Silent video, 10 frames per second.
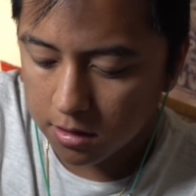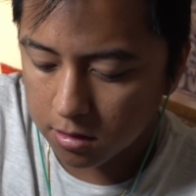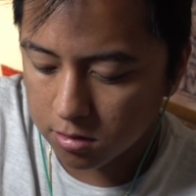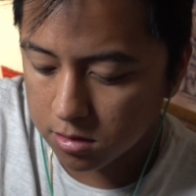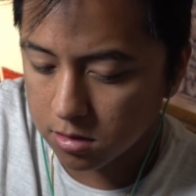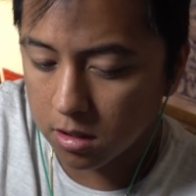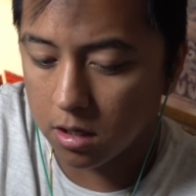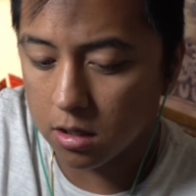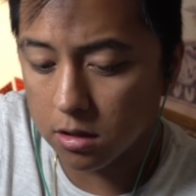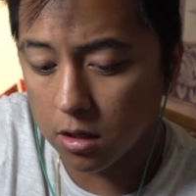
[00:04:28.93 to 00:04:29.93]
There's
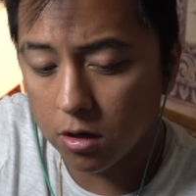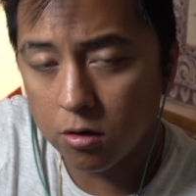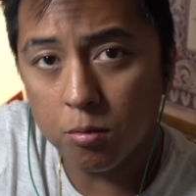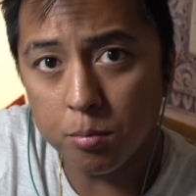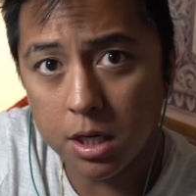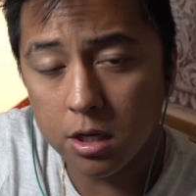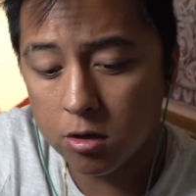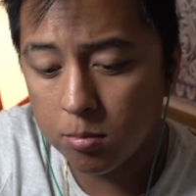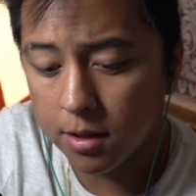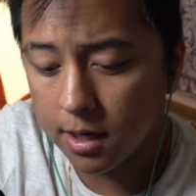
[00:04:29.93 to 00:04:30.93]
low,
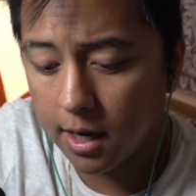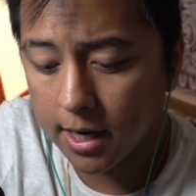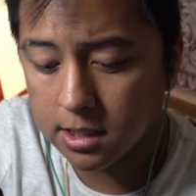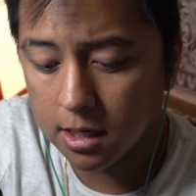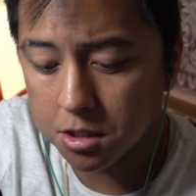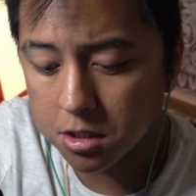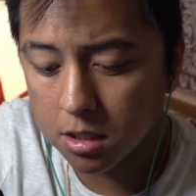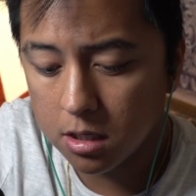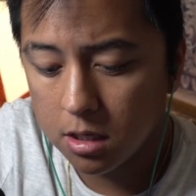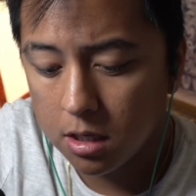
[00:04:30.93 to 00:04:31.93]
medium, and then high
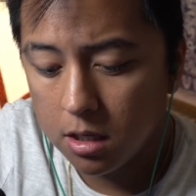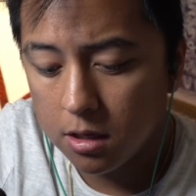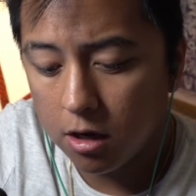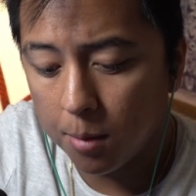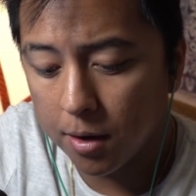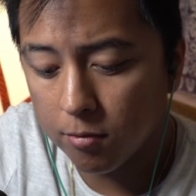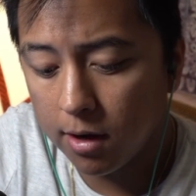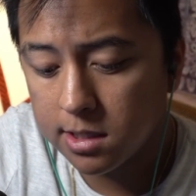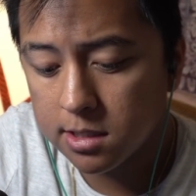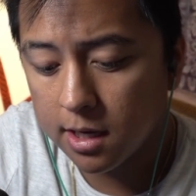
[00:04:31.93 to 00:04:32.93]
tension. On my
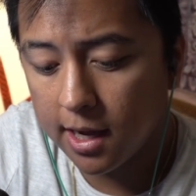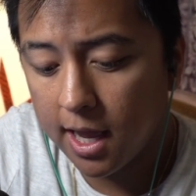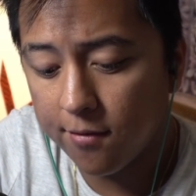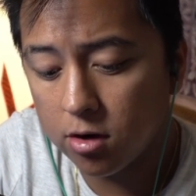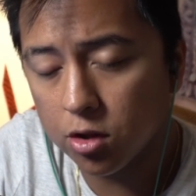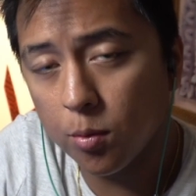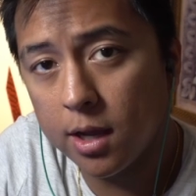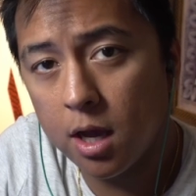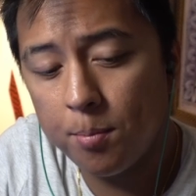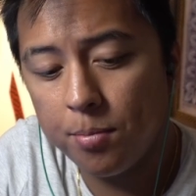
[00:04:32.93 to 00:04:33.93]
right stick, I have it all the way
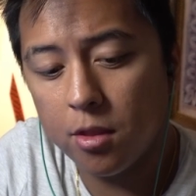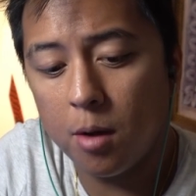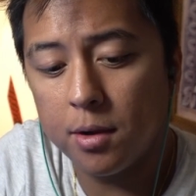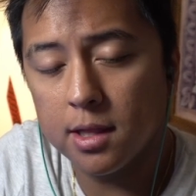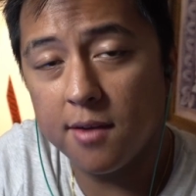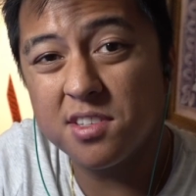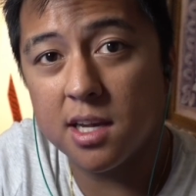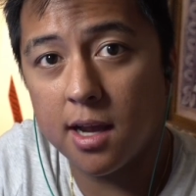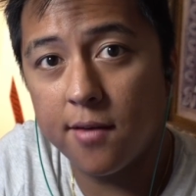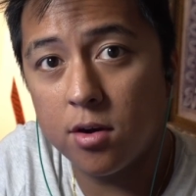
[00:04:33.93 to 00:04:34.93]
up. On my left
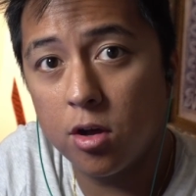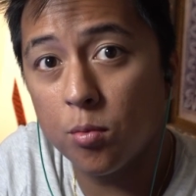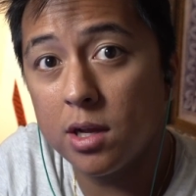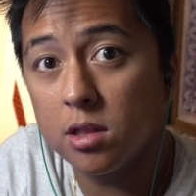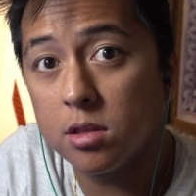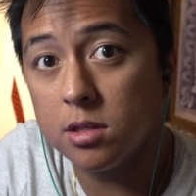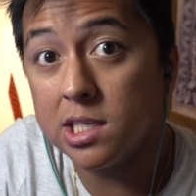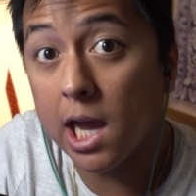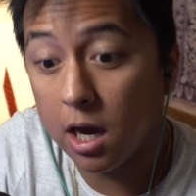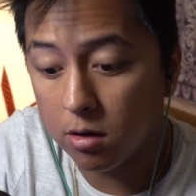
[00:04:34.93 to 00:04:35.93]
stick, I have it all the way
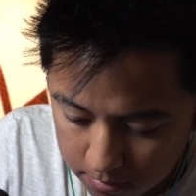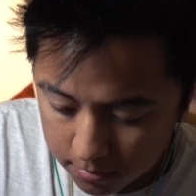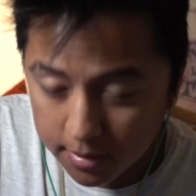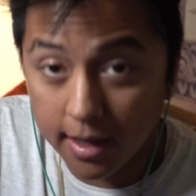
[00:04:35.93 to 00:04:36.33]
down.